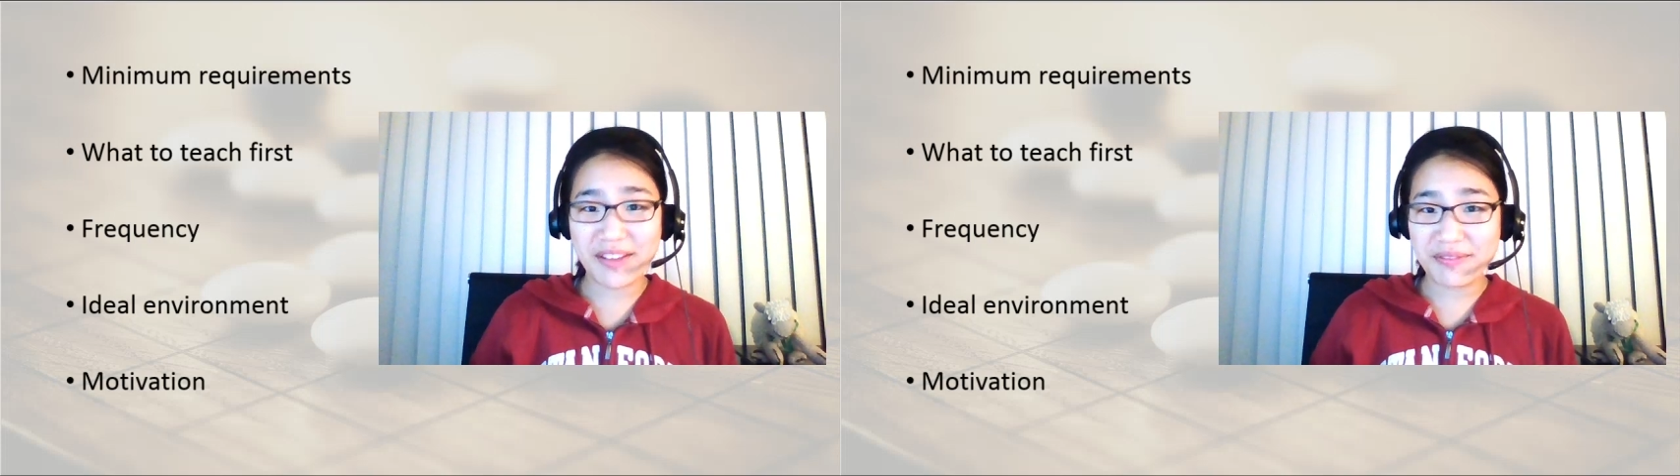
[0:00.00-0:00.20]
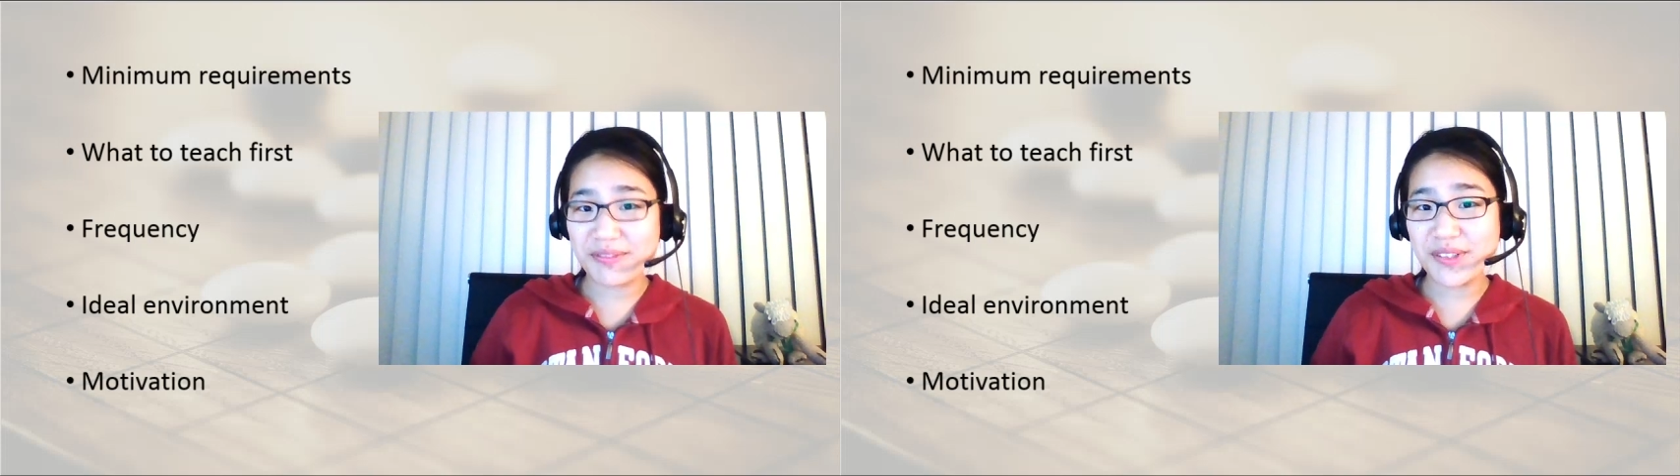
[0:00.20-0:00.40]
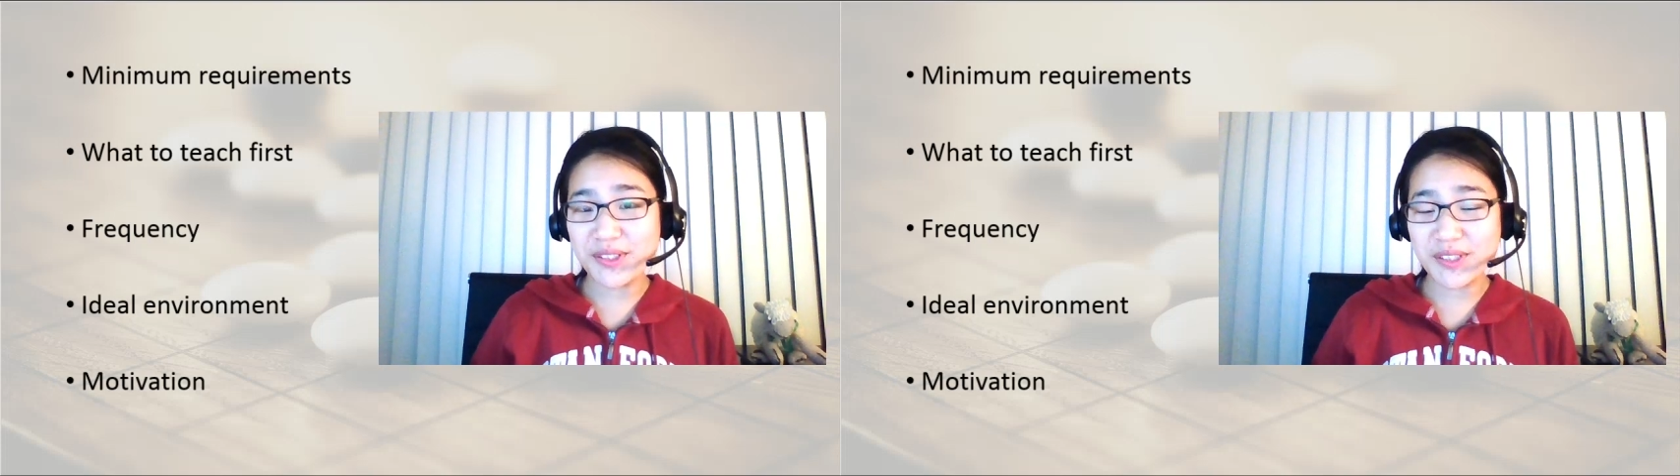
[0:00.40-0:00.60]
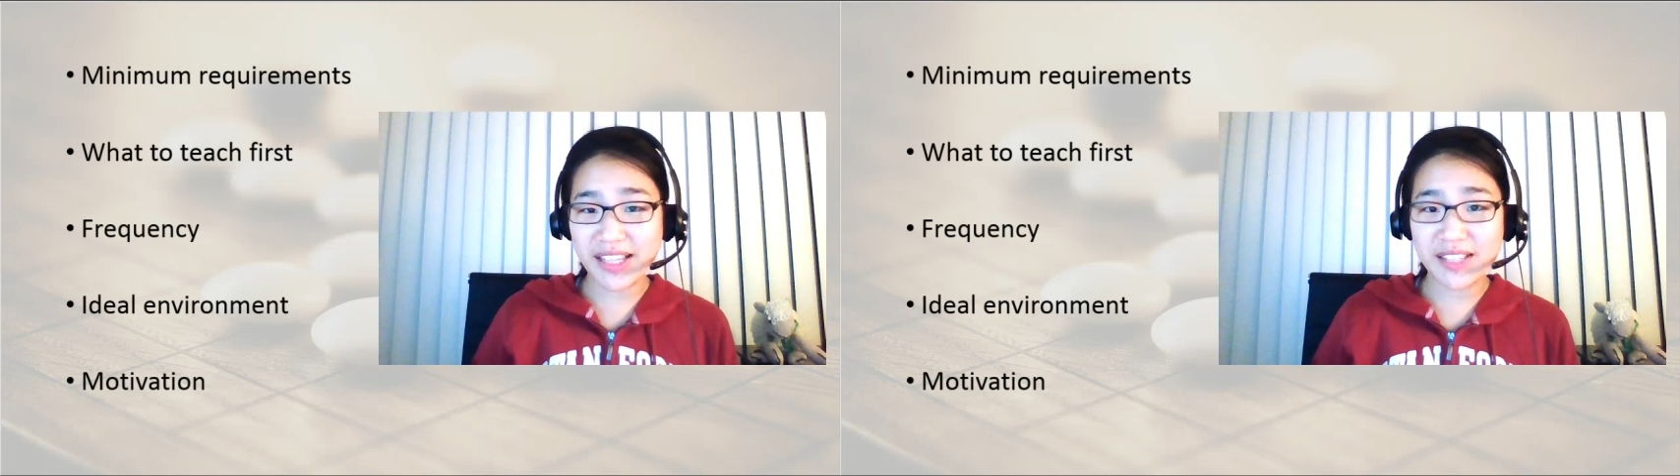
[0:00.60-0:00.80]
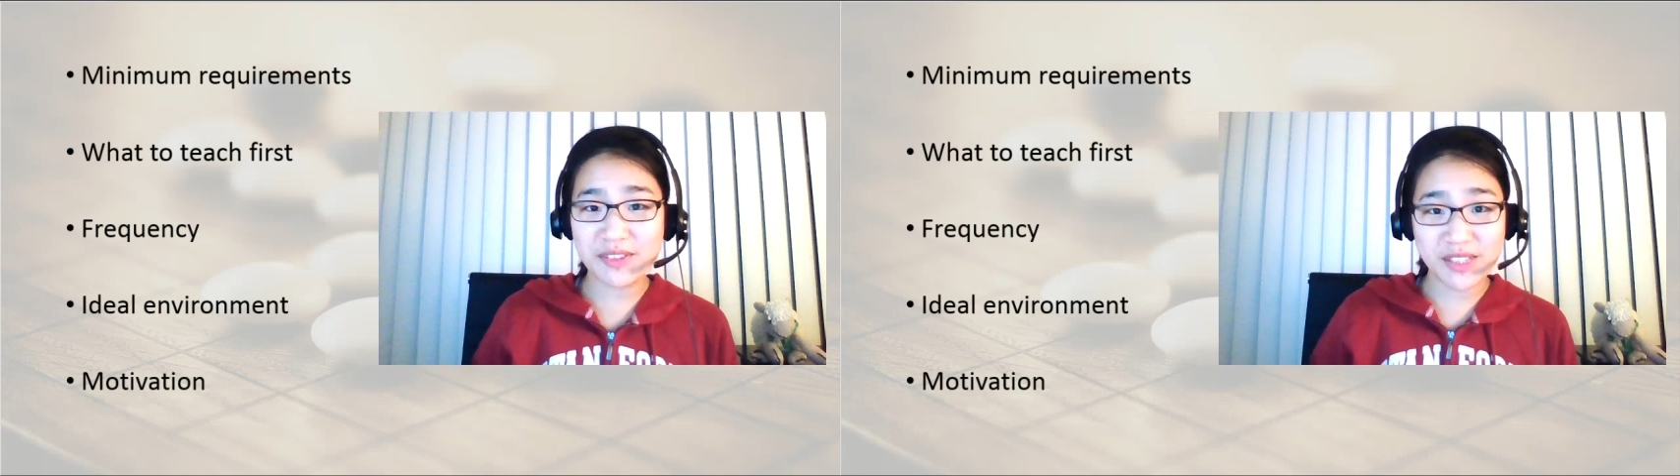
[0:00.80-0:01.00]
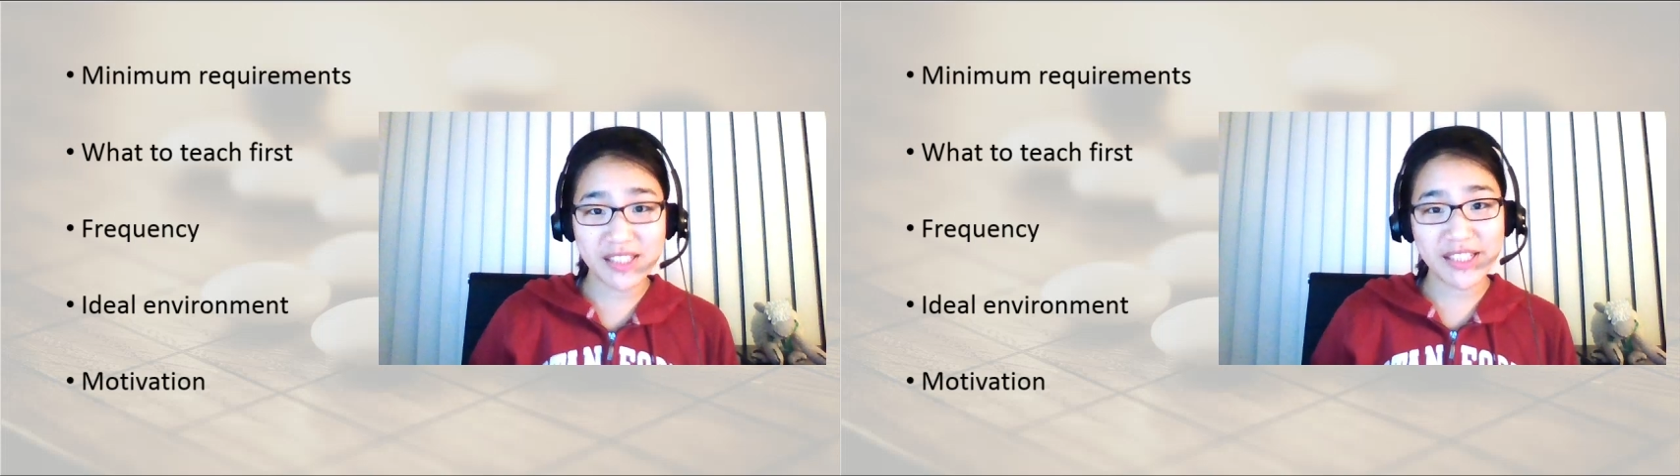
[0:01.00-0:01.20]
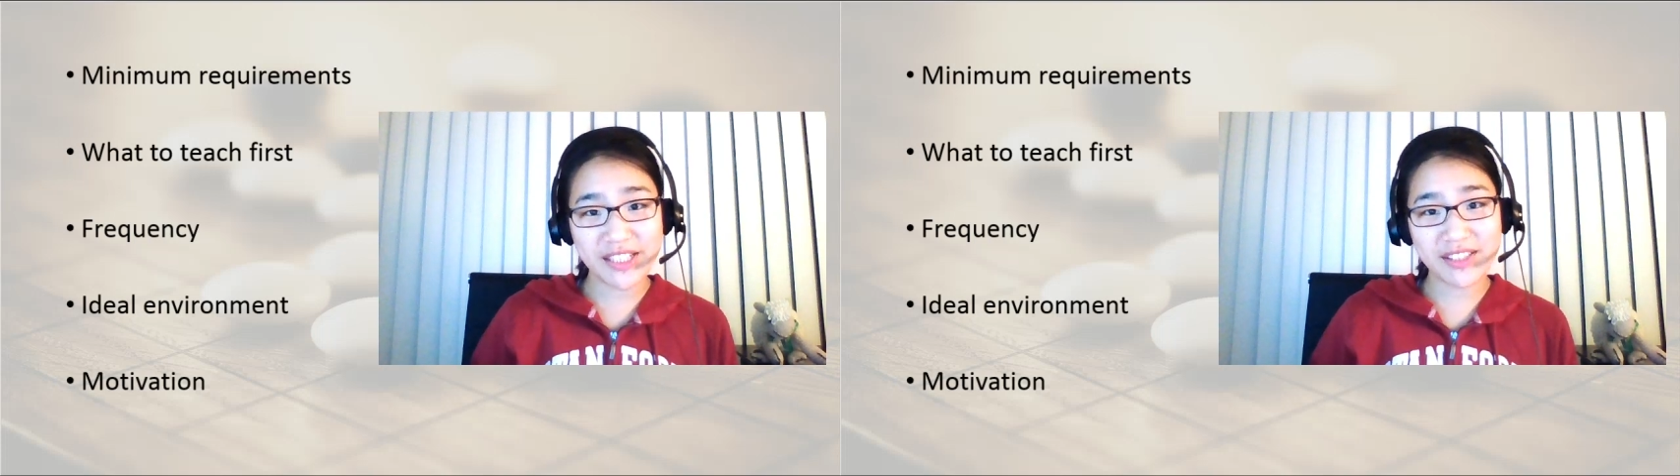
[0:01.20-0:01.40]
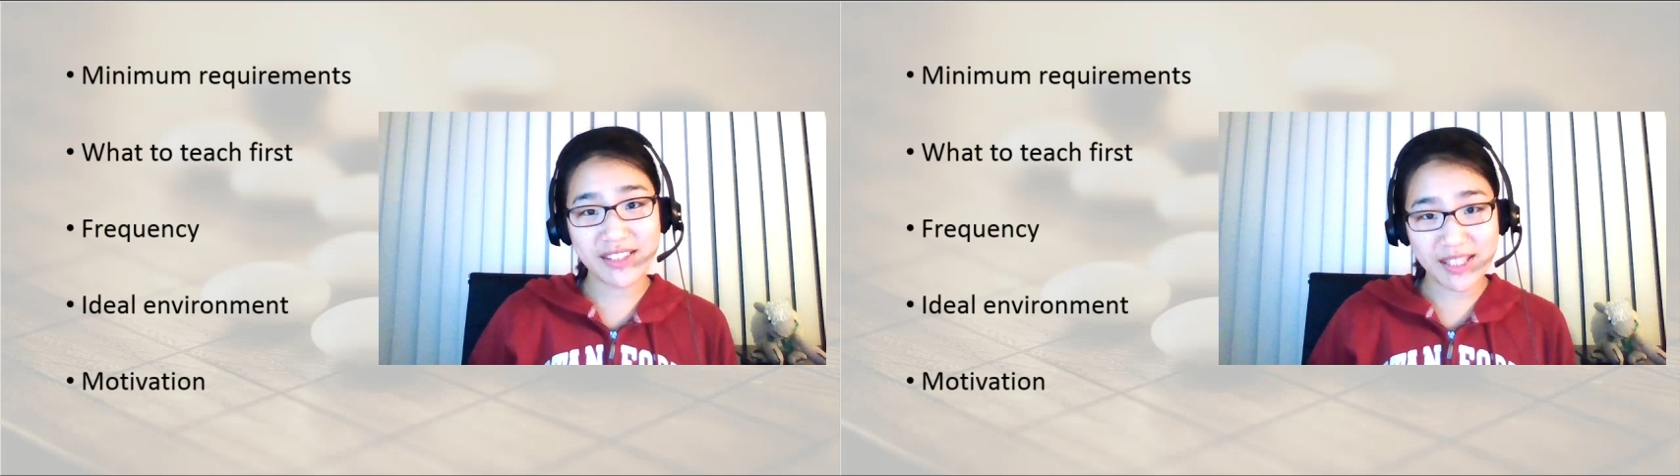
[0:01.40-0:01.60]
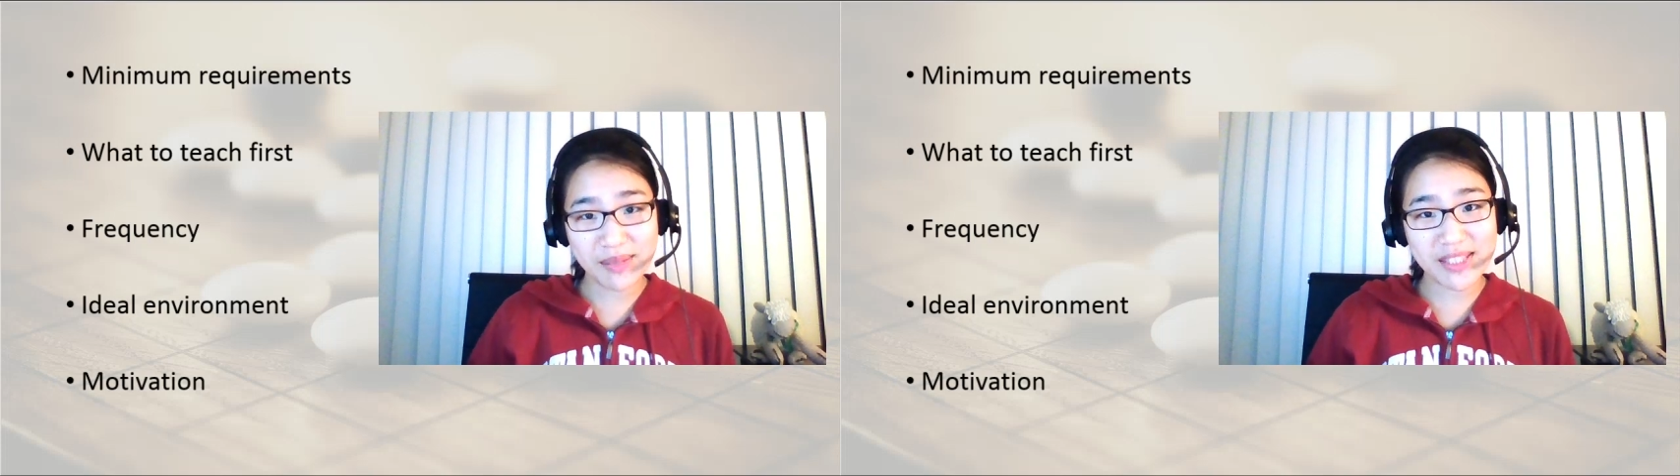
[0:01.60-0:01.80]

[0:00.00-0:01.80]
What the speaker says: a few really good tips,